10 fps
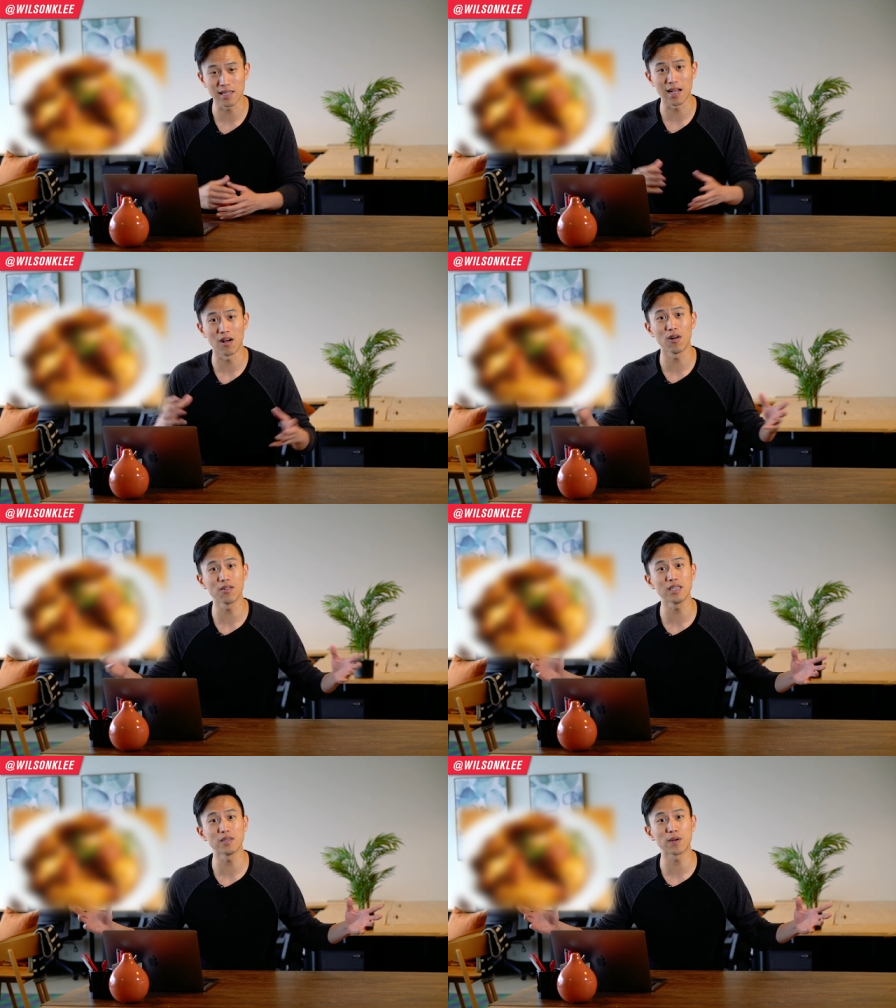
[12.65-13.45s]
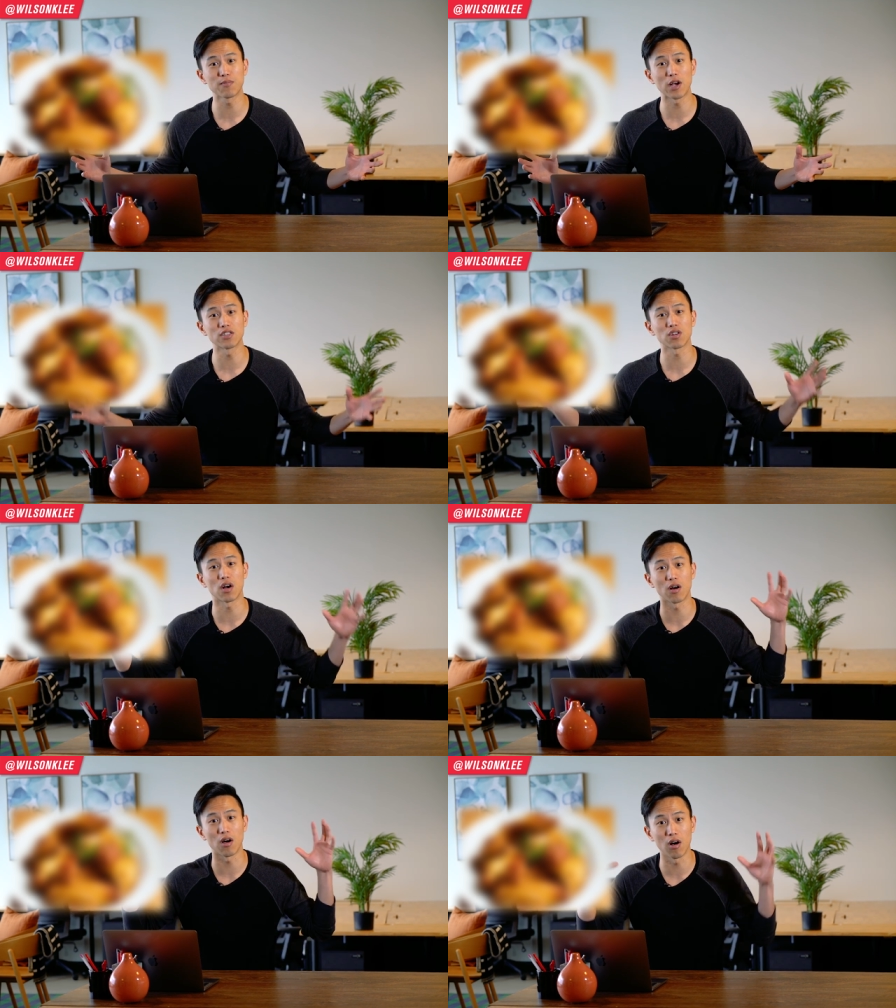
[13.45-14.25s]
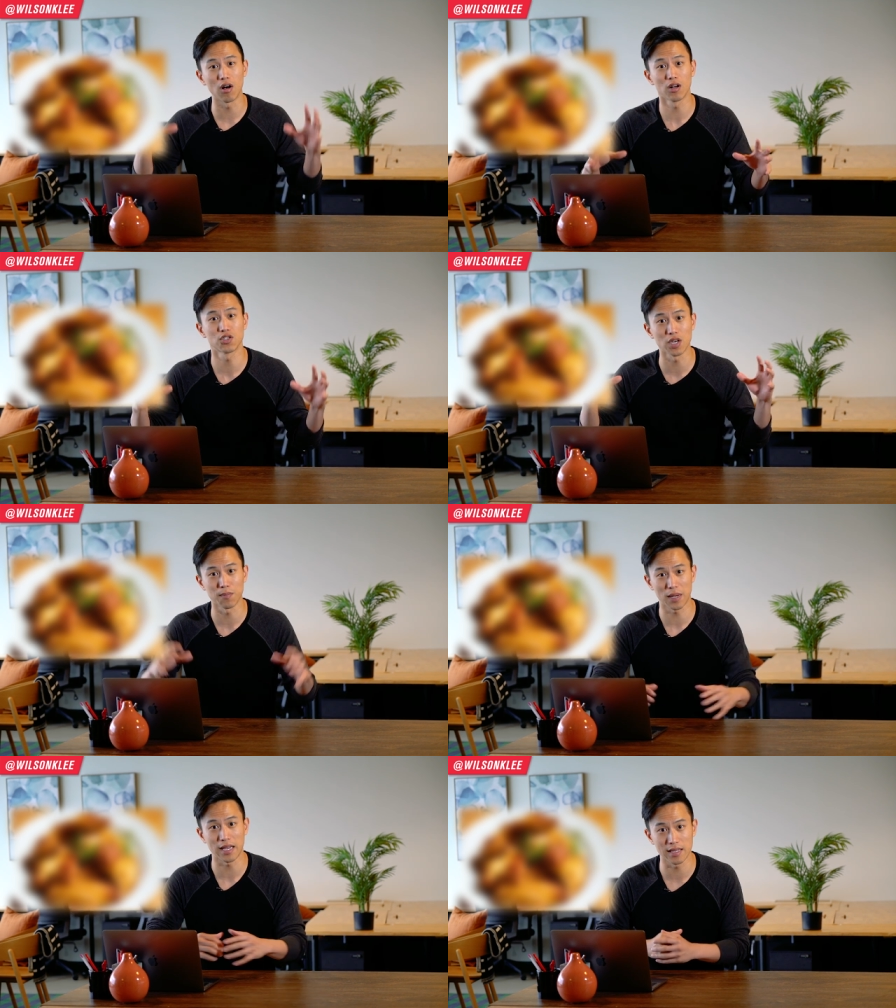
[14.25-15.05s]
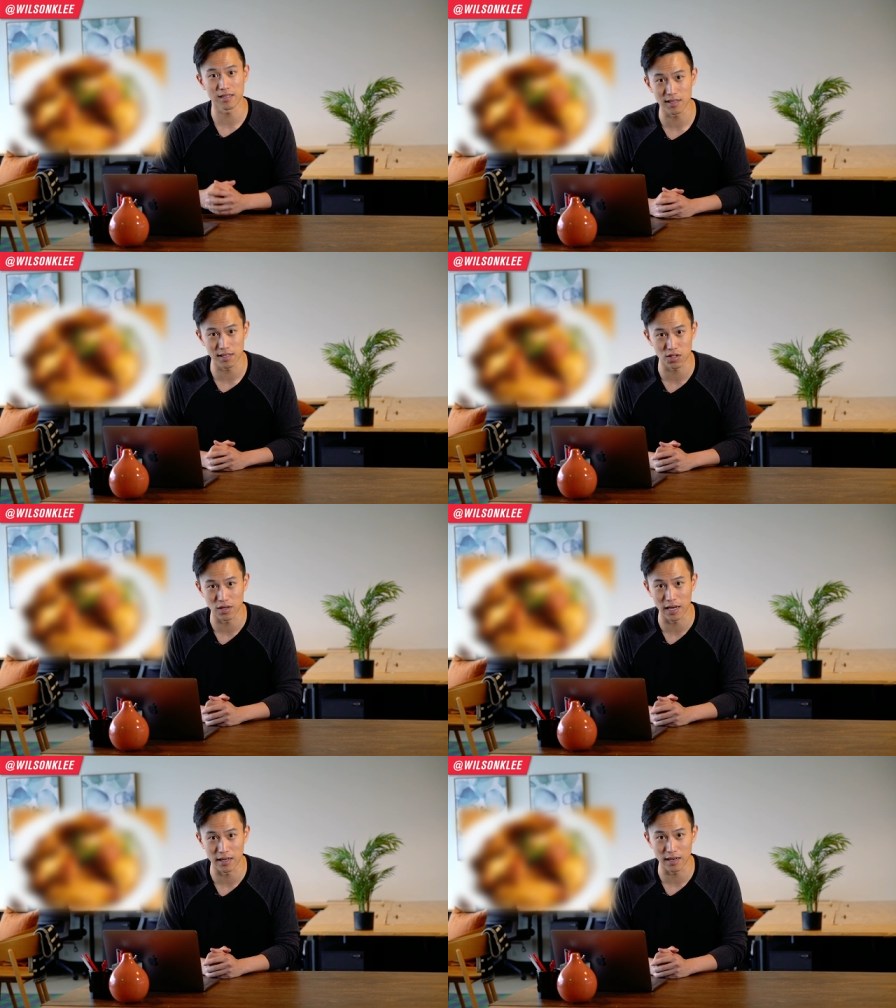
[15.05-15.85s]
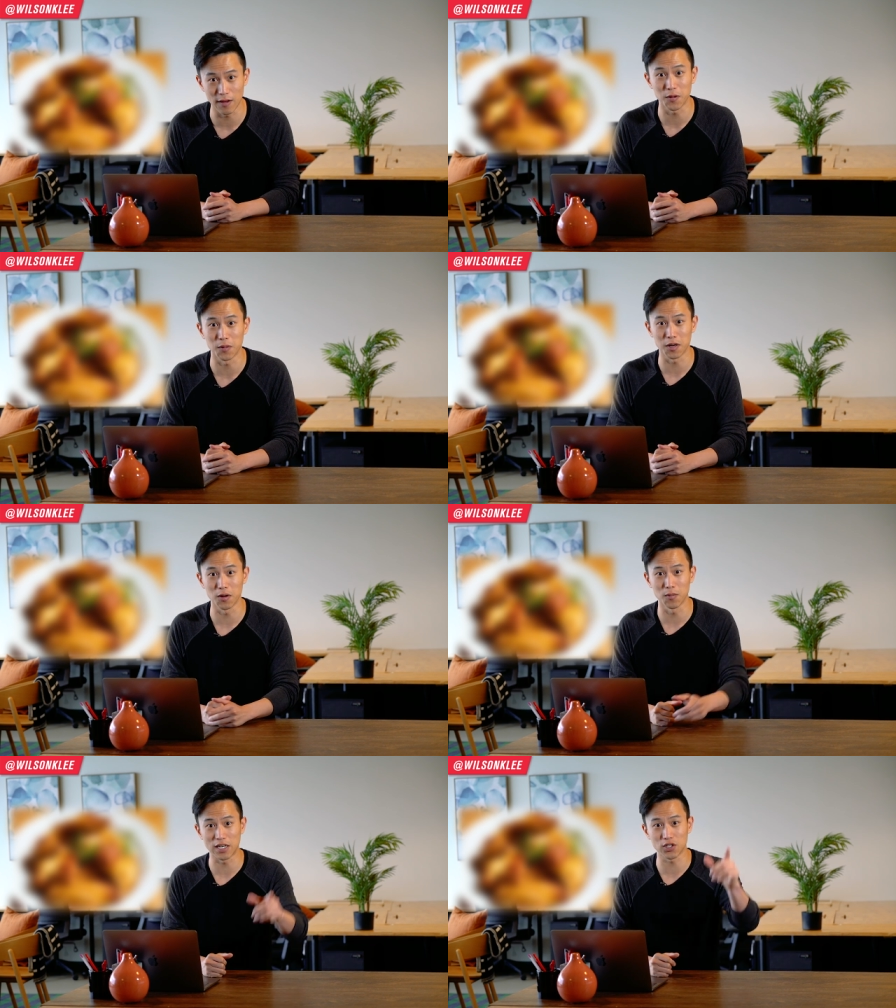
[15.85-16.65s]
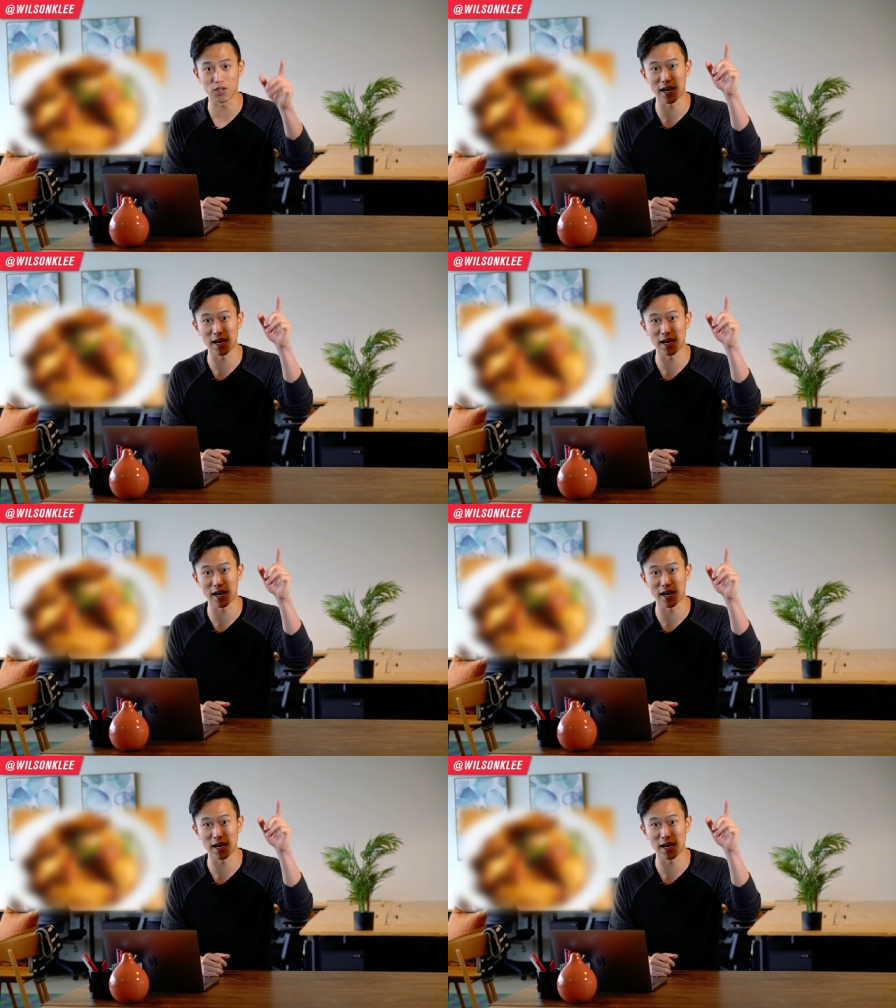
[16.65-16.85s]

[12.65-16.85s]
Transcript: That all these big brands are all jumping into this trend. If you want to know, make sure you